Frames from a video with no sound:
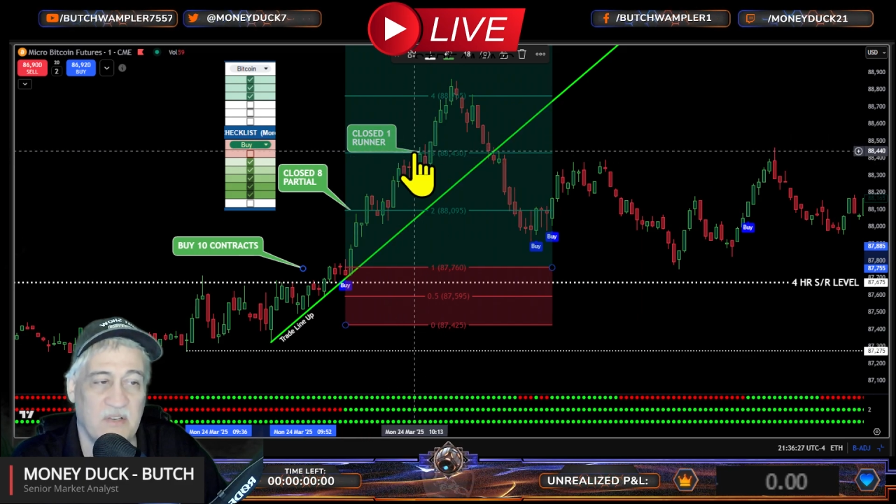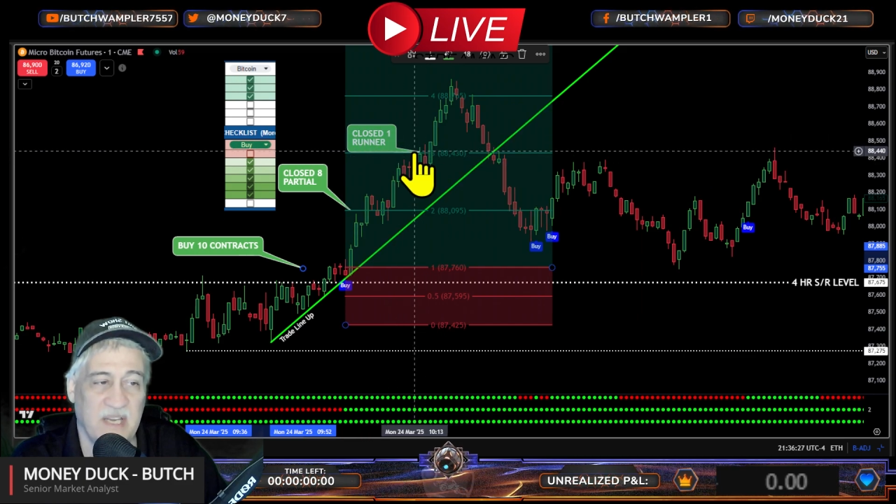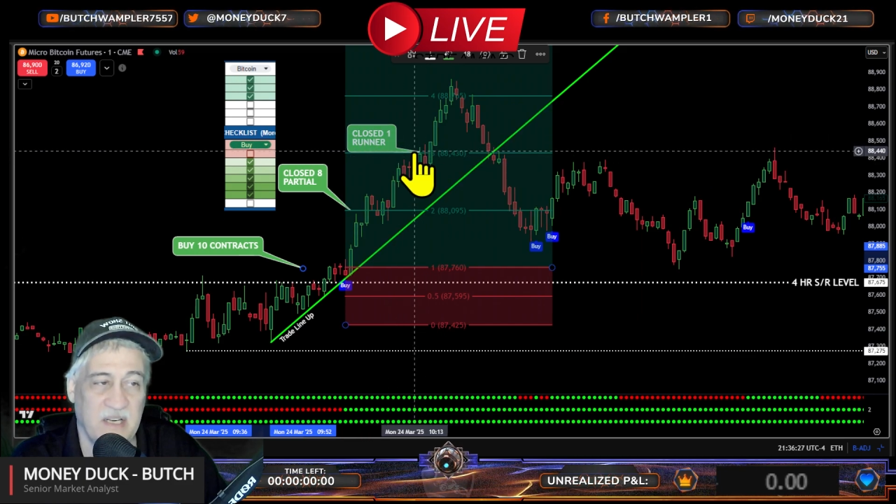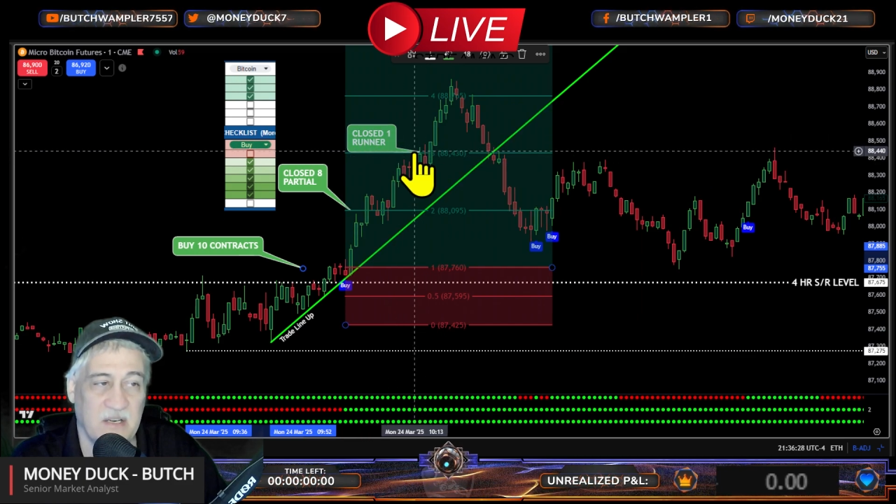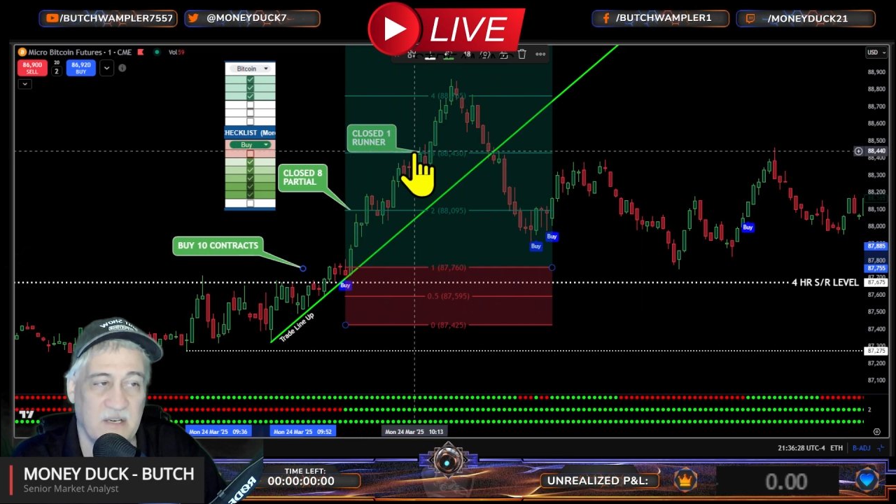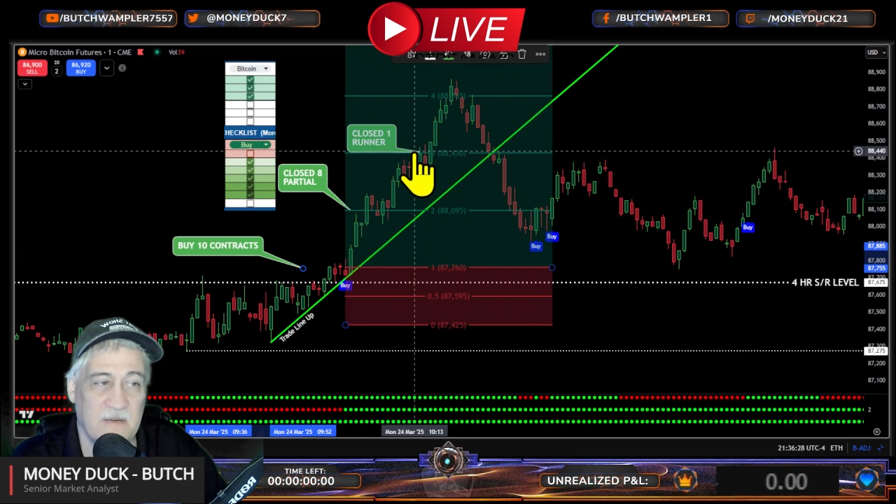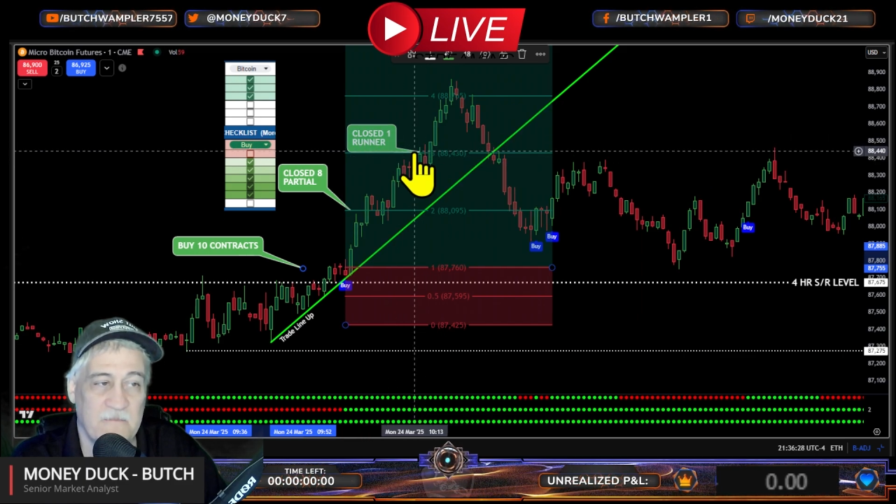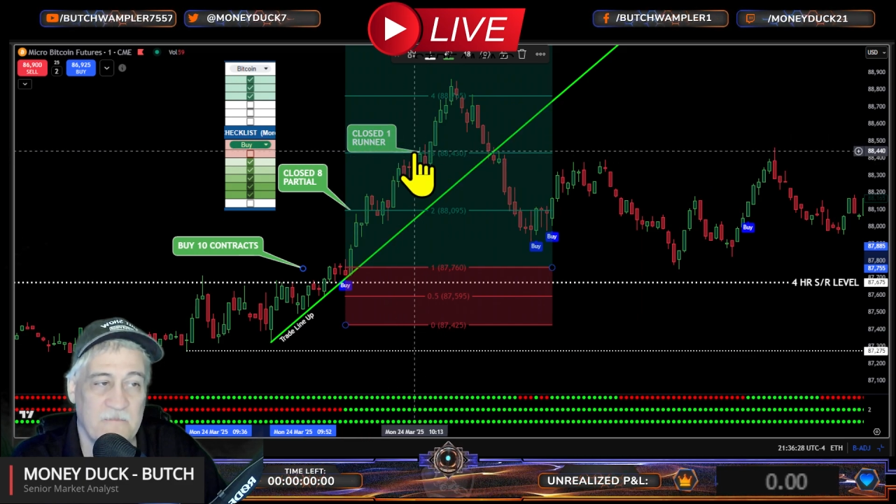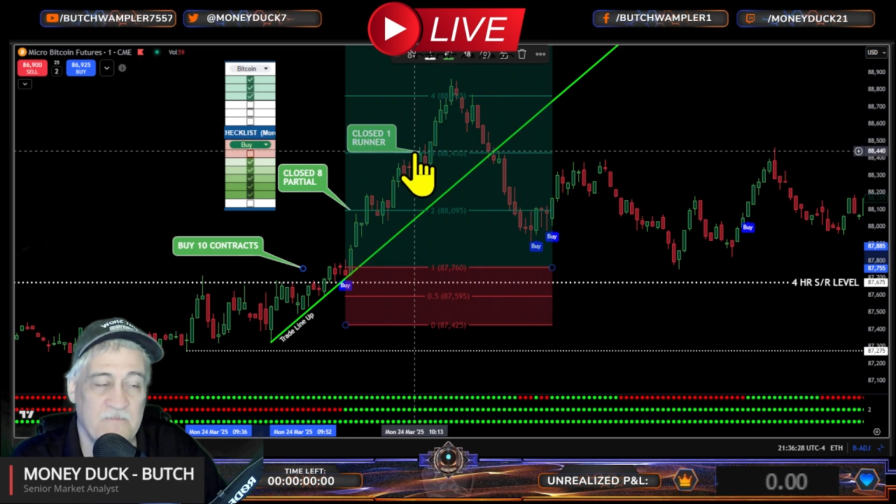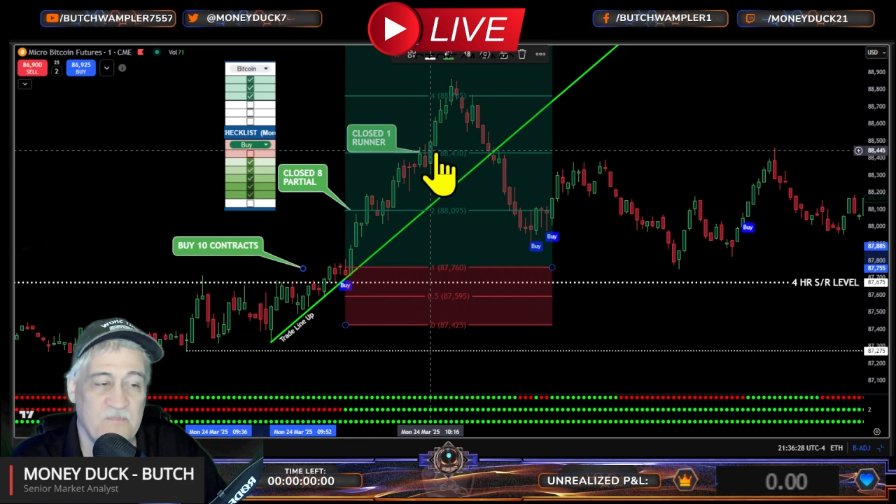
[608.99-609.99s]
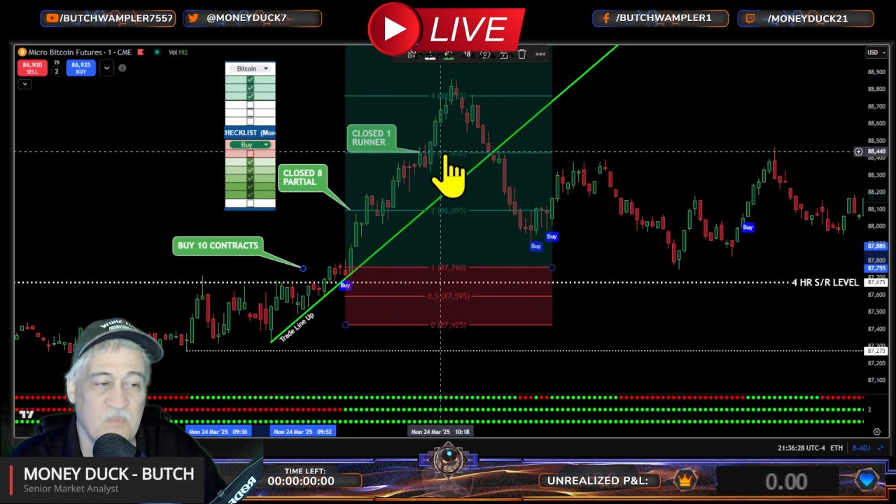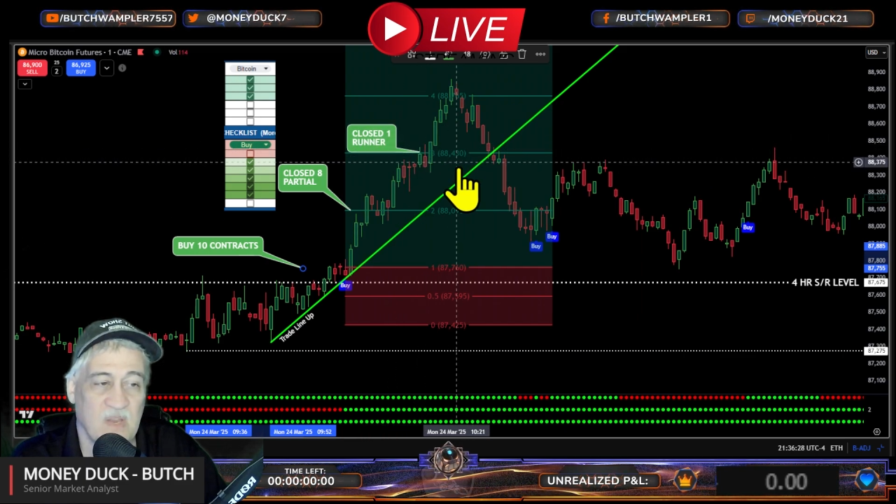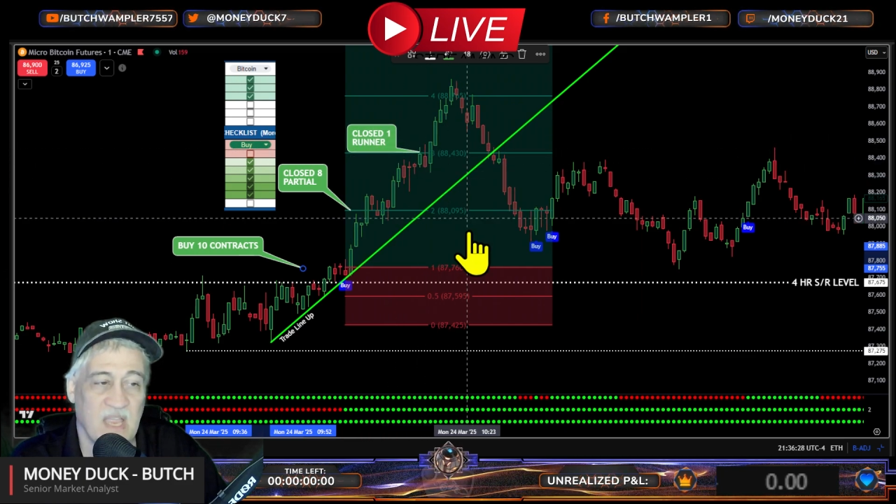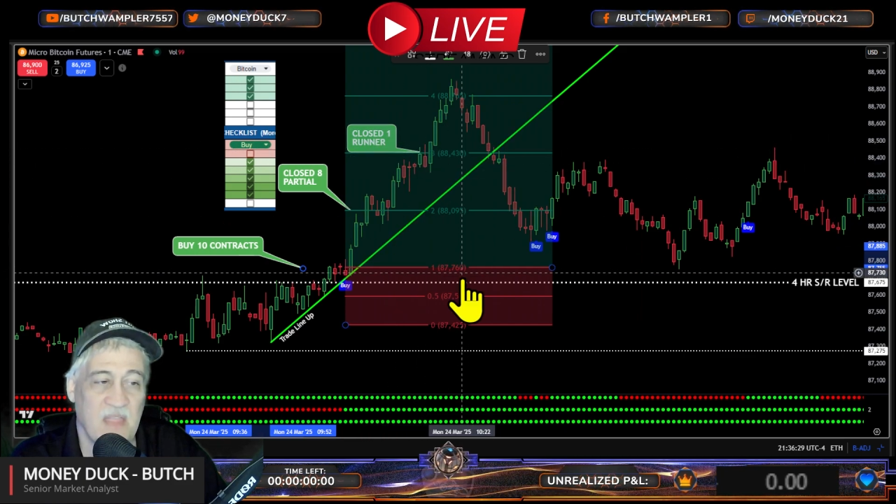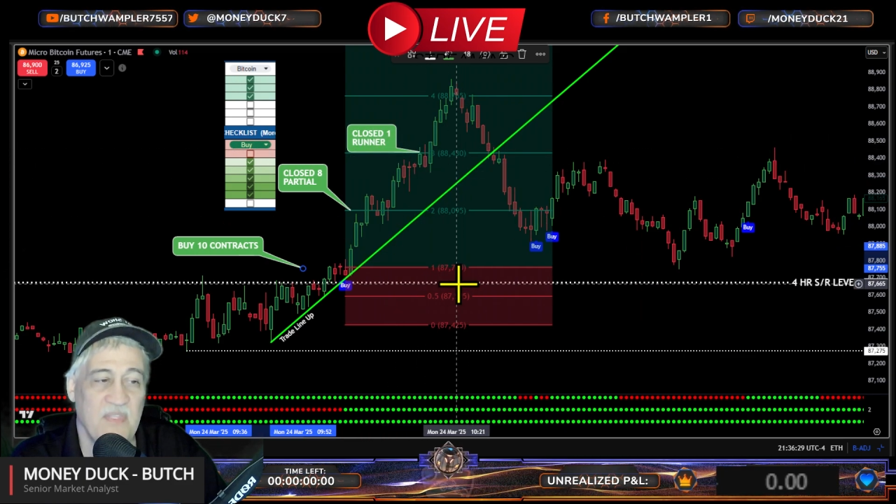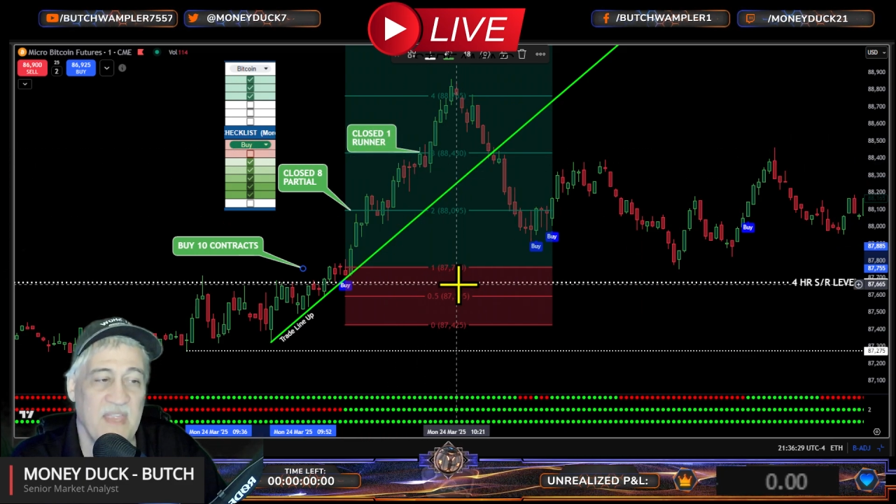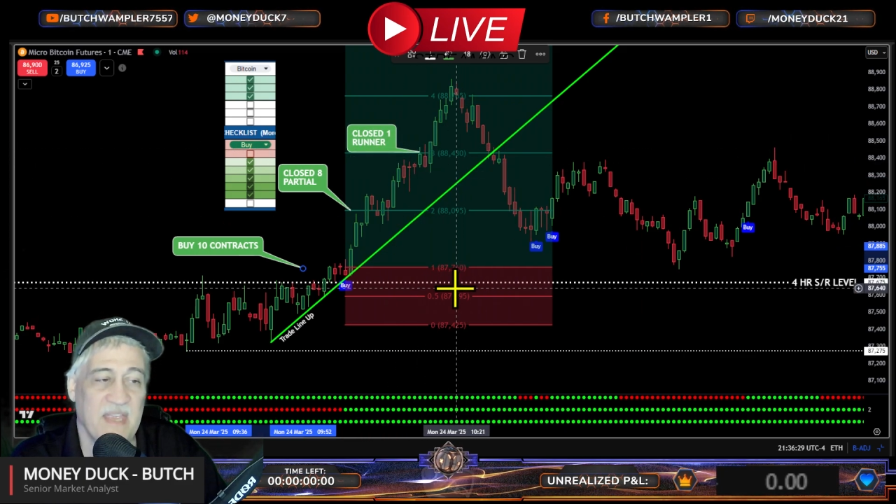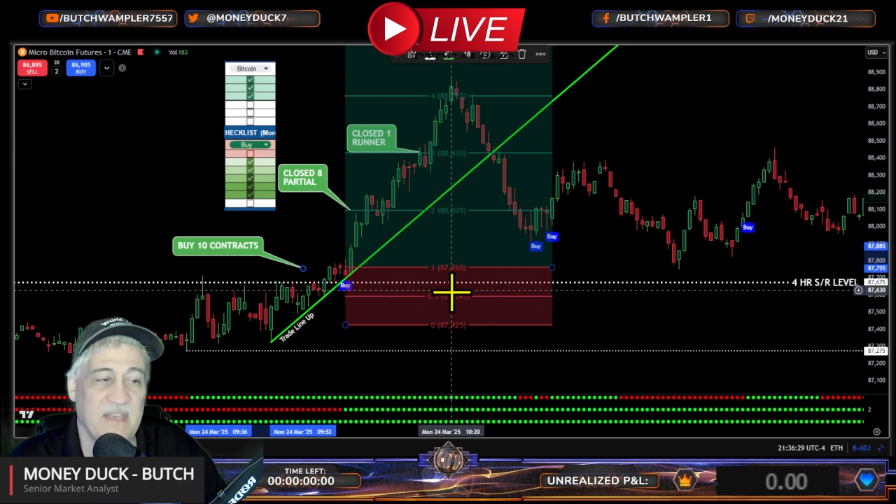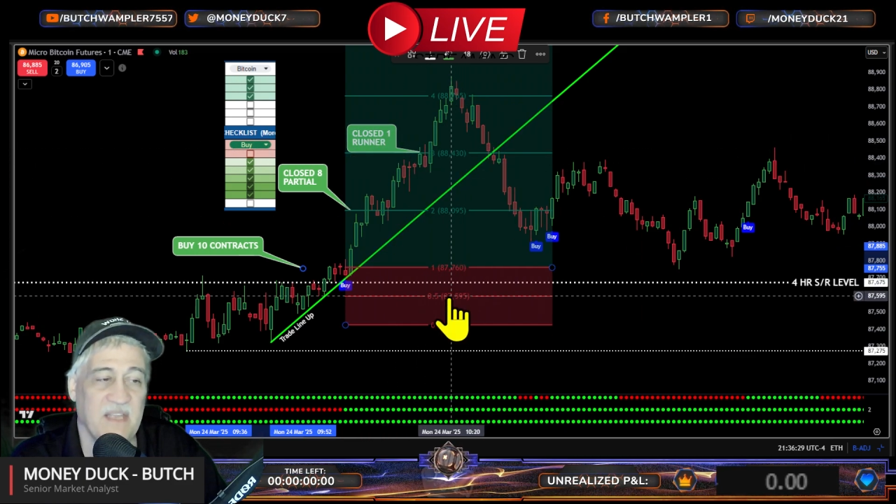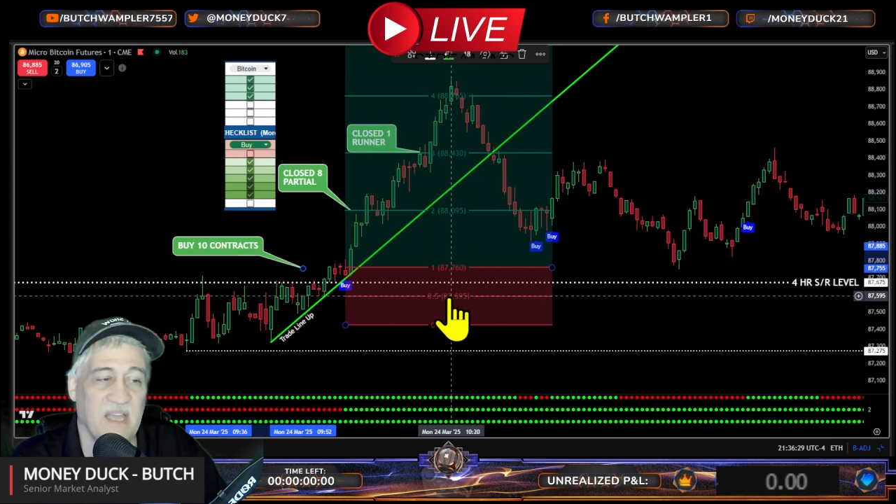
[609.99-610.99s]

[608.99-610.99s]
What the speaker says: here, and then